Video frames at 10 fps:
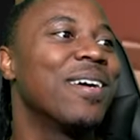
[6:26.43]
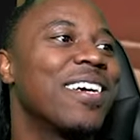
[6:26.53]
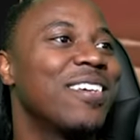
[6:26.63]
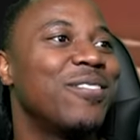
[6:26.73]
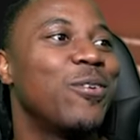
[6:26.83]

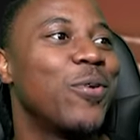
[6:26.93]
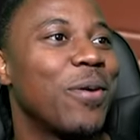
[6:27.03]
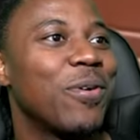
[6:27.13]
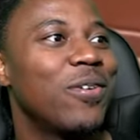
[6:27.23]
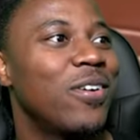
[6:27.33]
You don't know where I'm
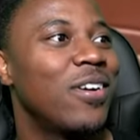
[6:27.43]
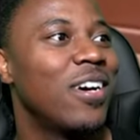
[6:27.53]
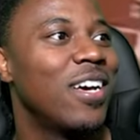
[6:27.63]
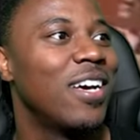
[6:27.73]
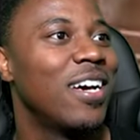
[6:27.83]
going.
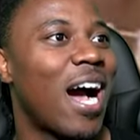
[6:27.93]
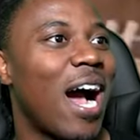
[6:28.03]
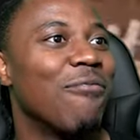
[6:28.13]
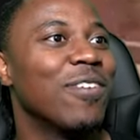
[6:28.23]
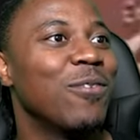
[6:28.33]
I really